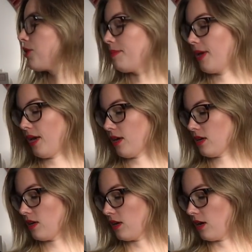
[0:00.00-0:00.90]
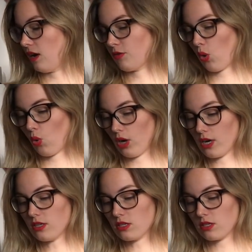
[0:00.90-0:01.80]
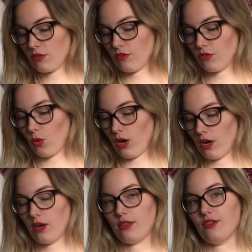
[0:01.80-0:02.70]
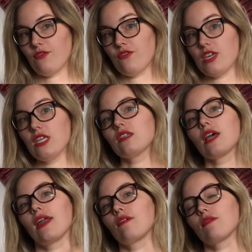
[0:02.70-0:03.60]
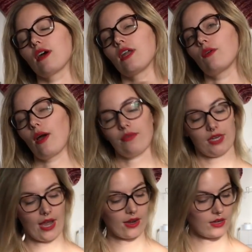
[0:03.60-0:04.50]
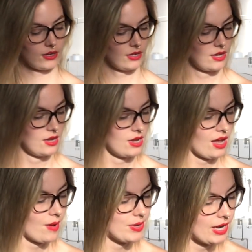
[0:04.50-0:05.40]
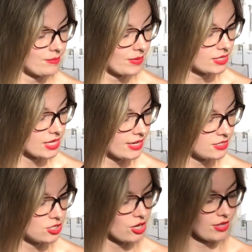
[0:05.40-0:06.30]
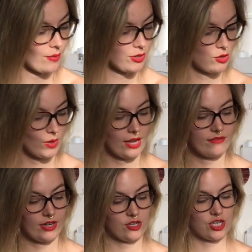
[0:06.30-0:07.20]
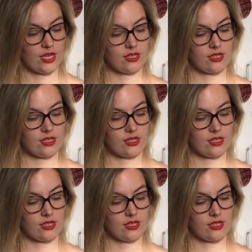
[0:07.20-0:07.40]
ribbing, of course, for the feet and around the neck. And I'm excited to share that with you when I finish